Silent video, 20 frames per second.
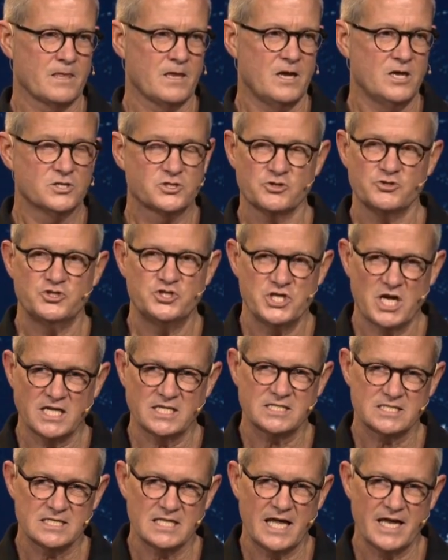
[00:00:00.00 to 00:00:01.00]
So
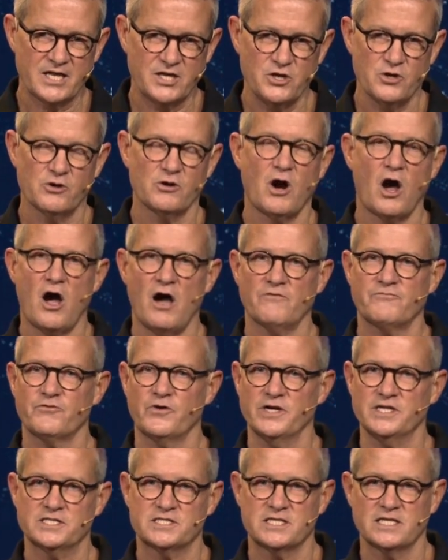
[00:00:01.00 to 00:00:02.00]
just like your
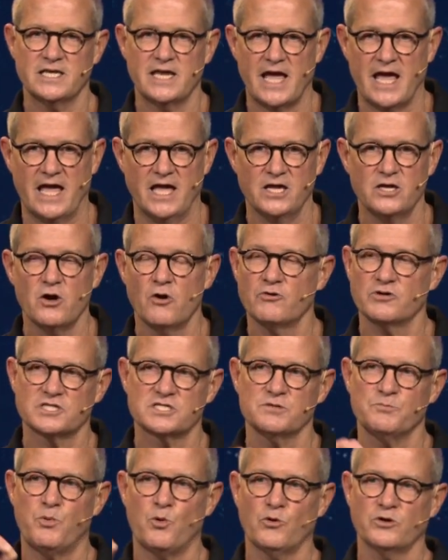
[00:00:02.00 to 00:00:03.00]
offerings today go to
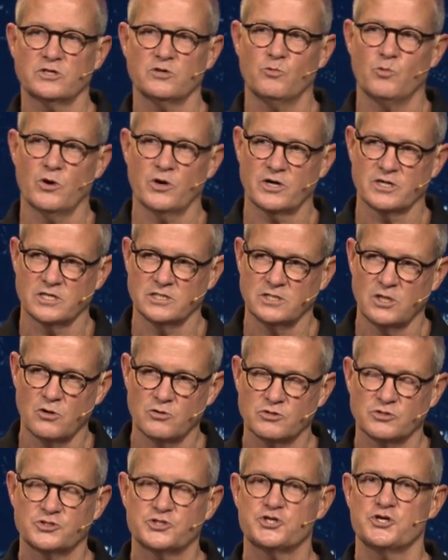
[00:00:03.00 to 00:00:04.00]
support the work of the
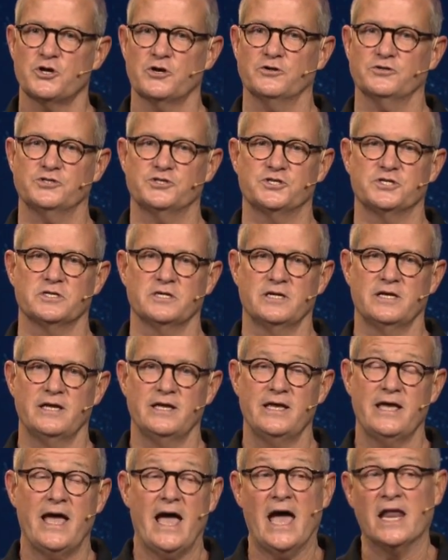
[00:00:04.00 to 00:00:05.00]
local church,
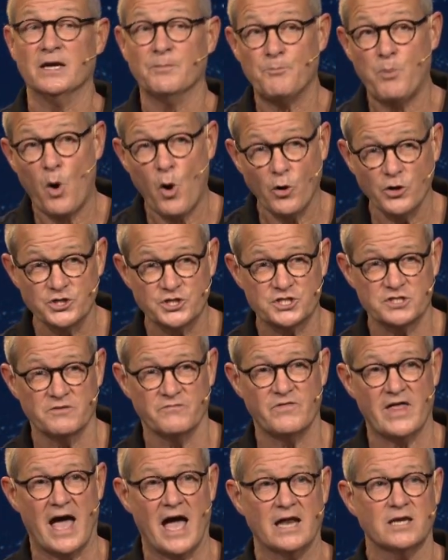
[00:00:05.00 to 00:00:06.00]
and a portion
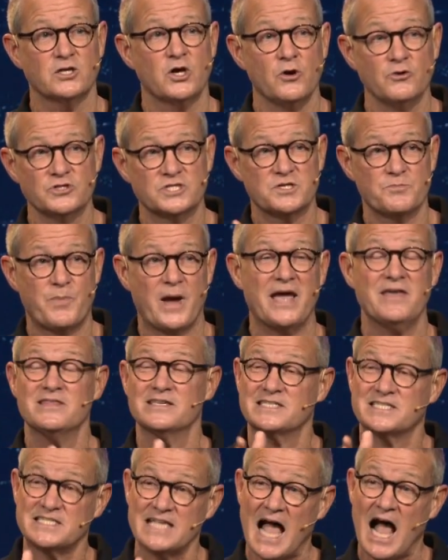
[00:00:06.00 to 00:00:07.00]
of that goes to pay the
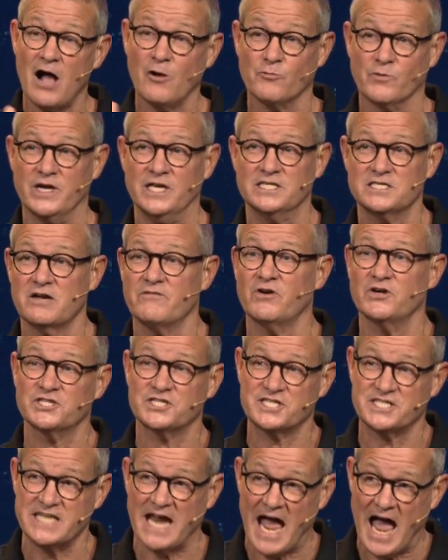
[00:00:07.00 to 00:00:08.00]
salaries of our
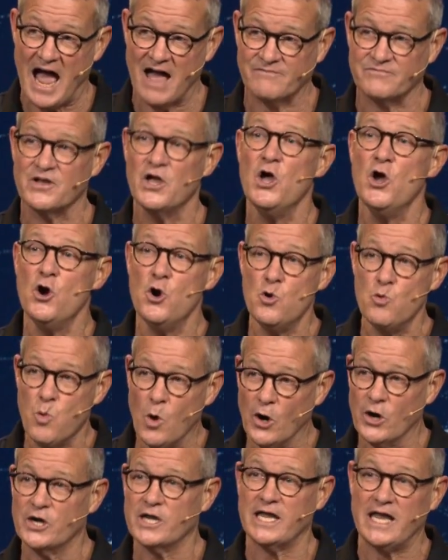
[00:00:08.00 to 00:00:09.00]
staff who
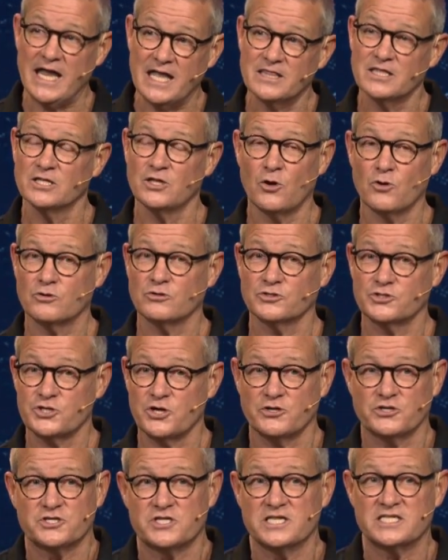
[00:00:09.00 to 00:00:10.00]
work in the local
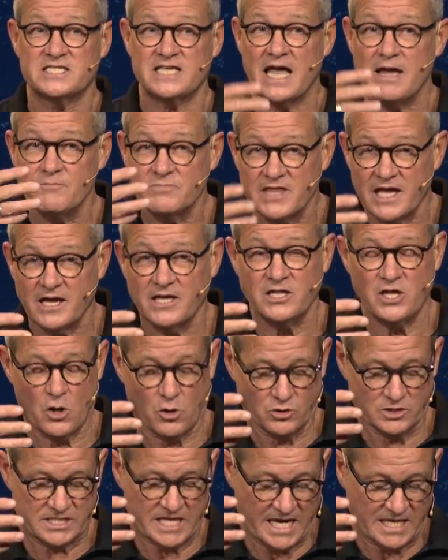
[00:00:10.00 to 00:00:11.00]
church. The same thing in the
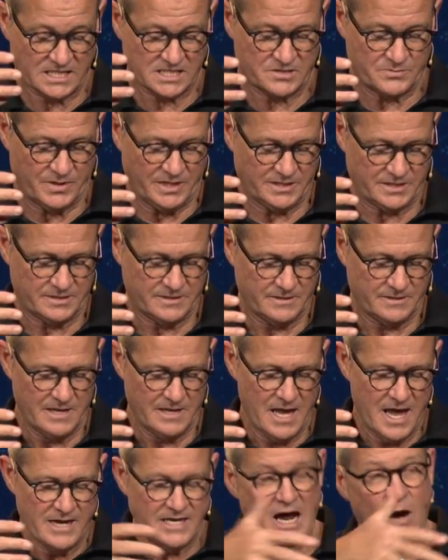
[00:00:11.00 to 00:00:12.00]
Old Testament.
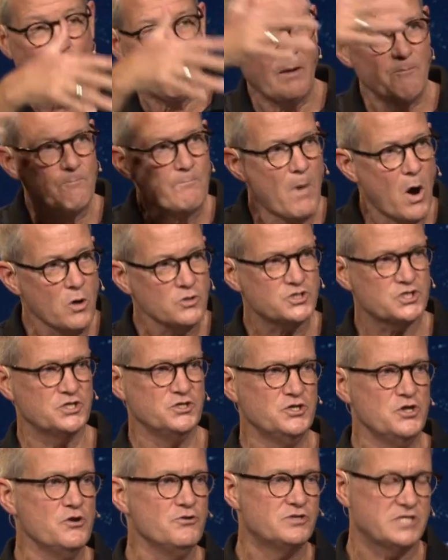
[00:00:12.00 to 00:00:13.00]
Now, what most
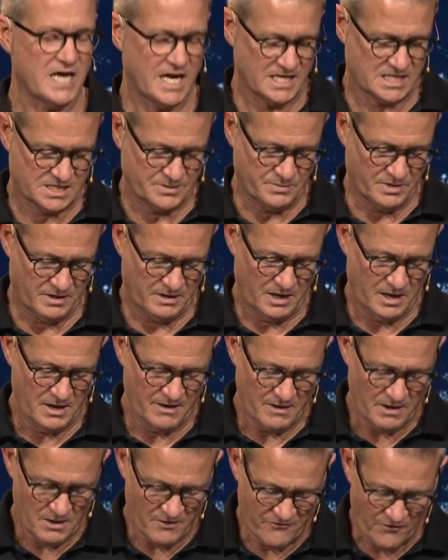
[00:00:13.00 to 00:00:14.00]
New Testament
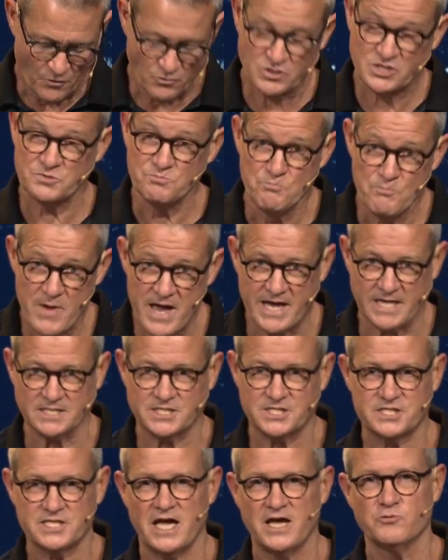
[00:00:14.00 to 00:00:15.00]
folks
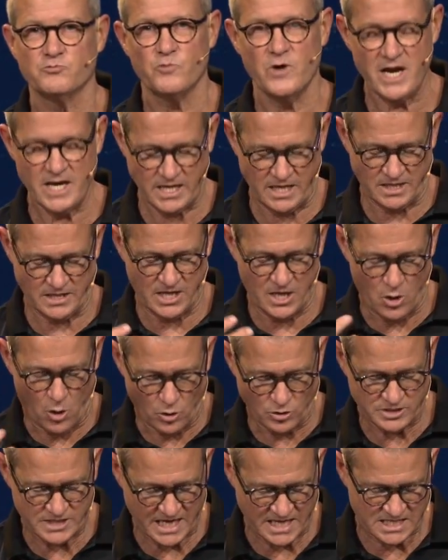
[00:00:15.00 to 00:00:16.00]
miss in reading the
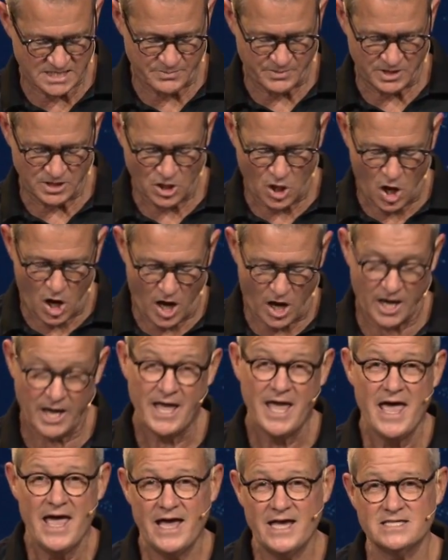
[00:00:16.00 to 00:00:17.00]
Old Testament law
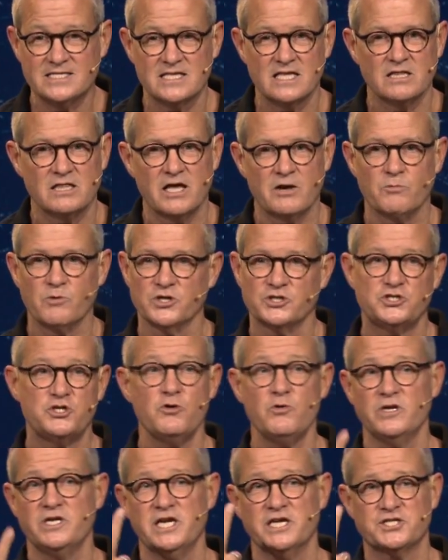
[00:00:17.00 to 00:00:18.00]
is that there were
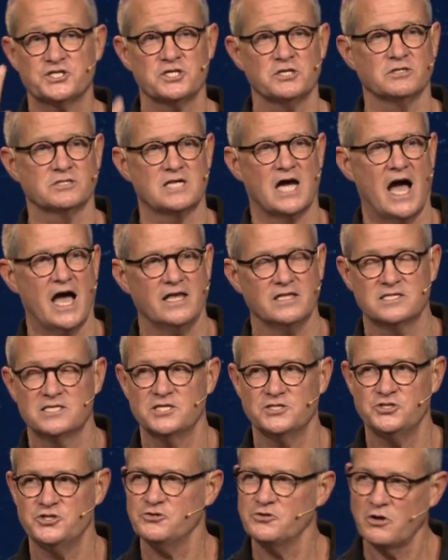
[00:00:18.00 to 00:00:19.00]
2 additional tithes.
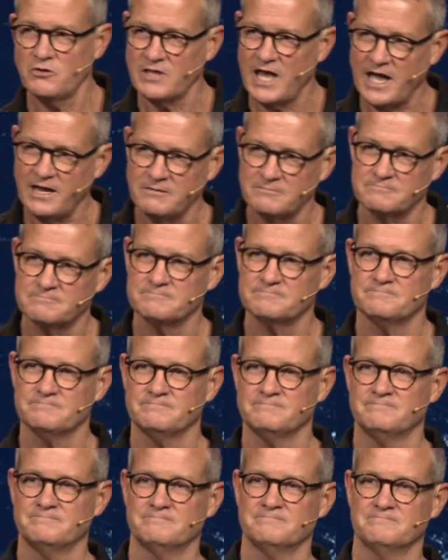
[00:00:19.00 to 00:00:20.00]
Did you know that?
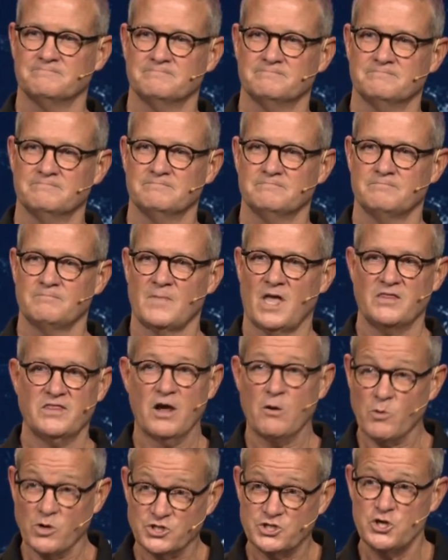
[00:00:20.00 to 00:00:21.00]

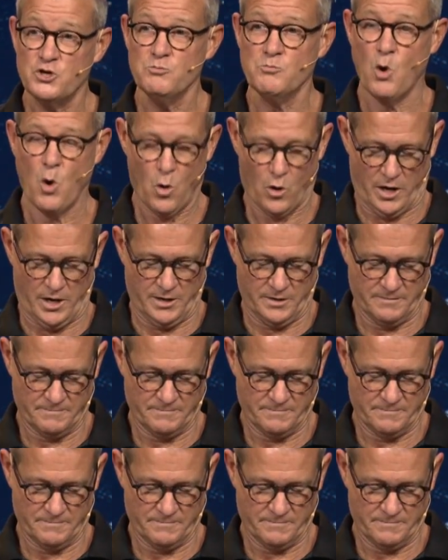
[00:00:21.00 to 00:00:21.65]
There were 2 more.